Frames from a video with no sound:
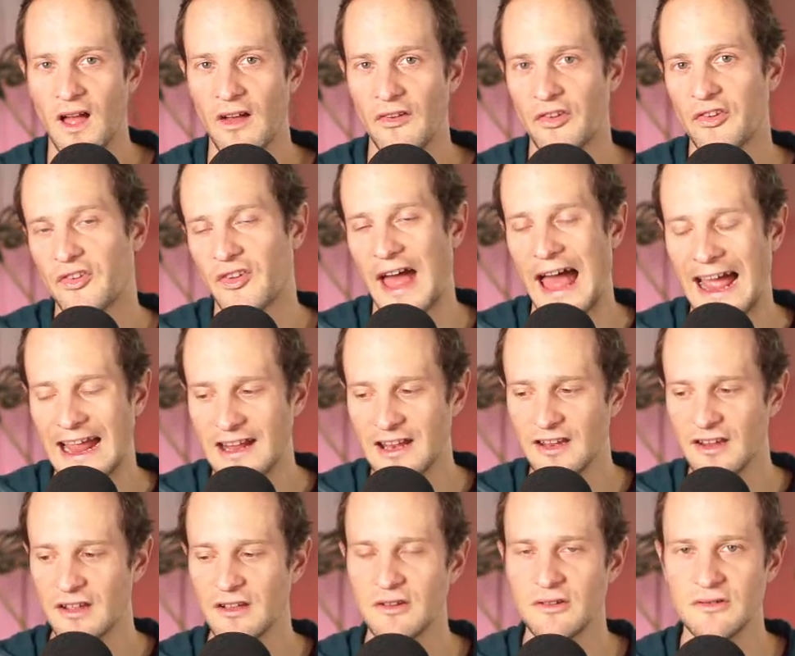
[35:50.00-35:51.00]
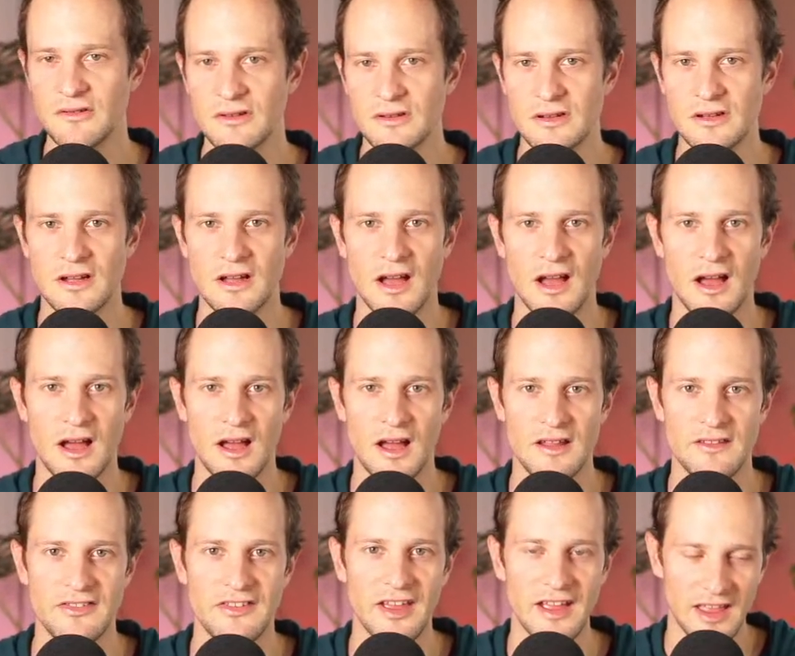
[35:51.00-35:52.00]
assign you
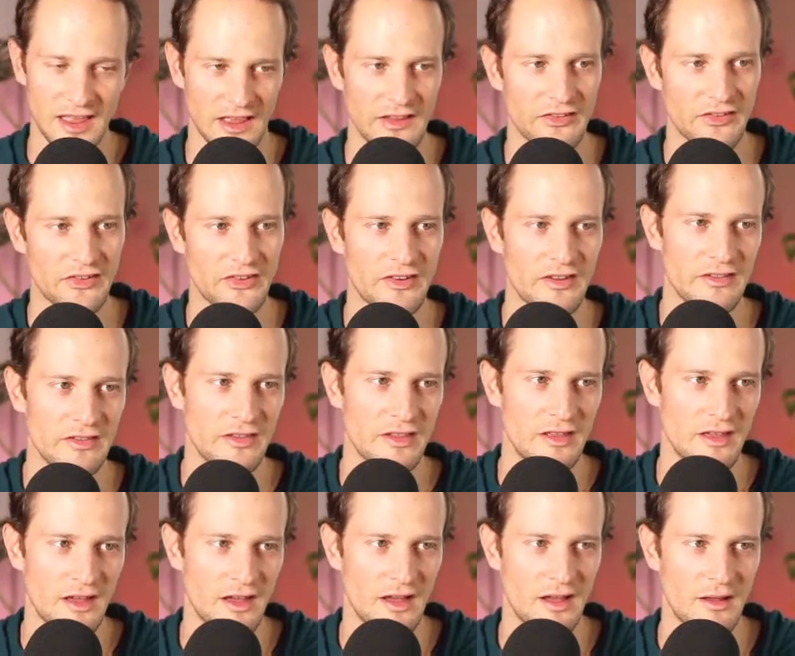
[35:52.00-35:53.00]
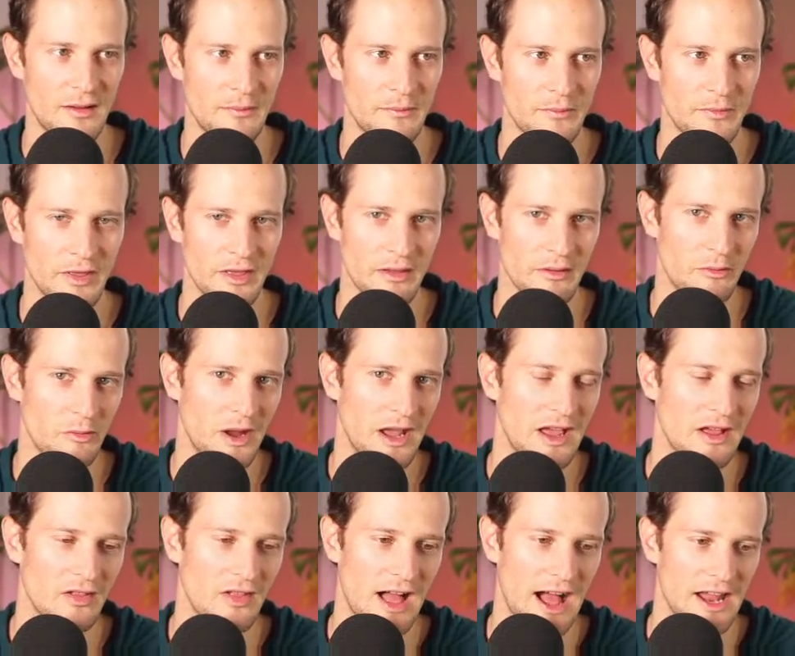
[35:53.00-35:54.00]
tickets. The way
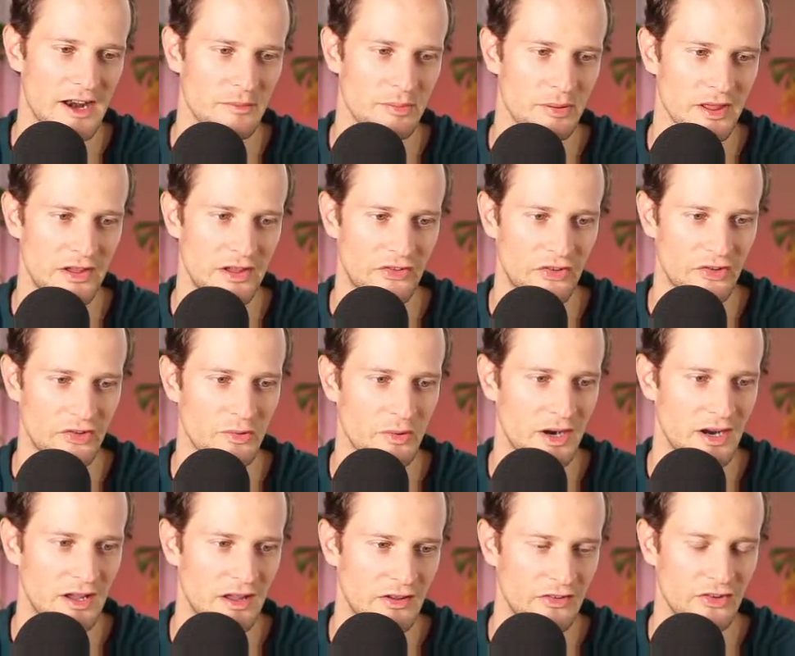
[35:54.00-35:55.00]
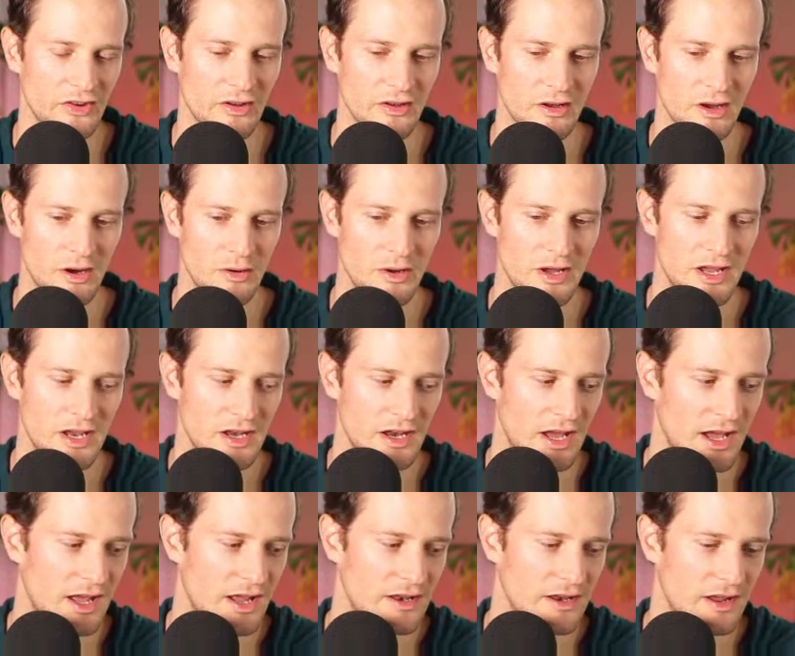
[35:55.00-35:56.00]
a lot of places work is you'll go in
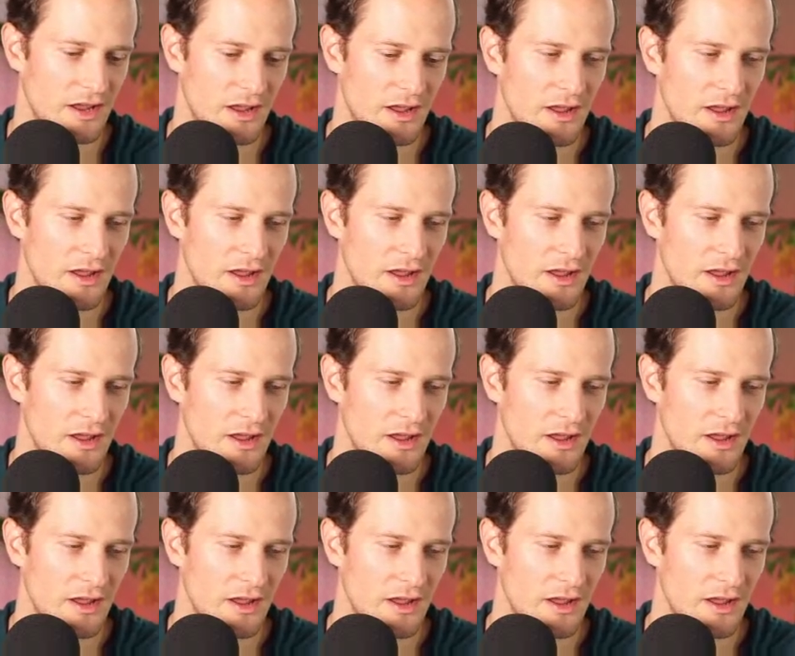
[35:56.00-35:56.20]
on,